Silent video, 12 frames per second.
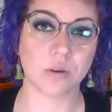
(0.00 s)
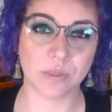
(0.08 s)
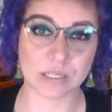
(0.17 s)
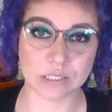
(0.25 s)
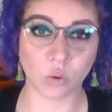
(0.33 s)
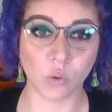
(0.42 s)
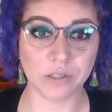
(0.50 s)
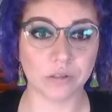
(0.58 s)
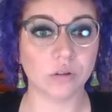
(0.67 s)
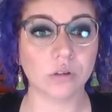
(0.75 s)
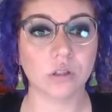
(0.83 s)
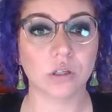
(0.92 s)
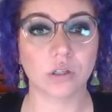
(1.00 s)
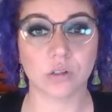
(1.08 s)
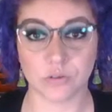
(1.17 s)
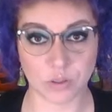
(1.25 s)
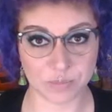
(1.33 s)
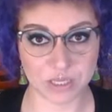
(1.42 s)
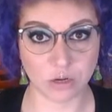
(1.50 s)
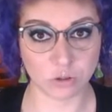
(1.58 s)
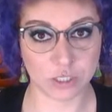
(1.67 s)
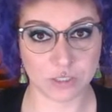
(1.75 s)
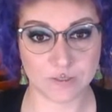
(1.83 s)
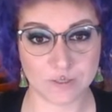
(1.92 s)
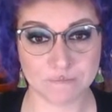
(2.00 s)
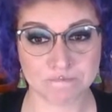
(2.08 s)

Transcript: this oil from the oceans.